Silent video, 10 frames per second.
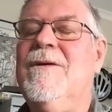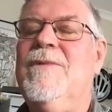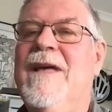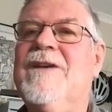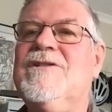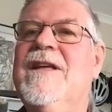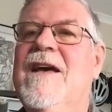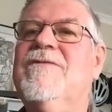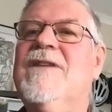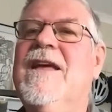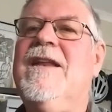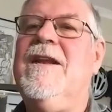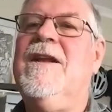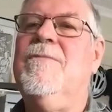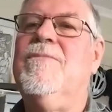We actually have to get in
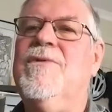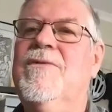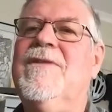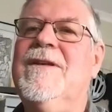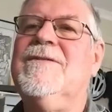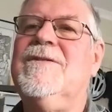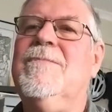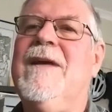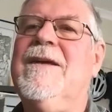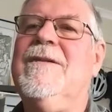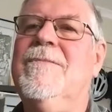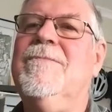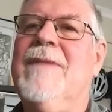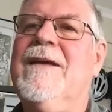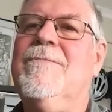and improve things to make
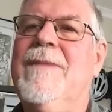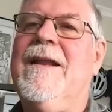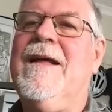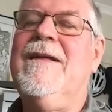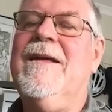it better.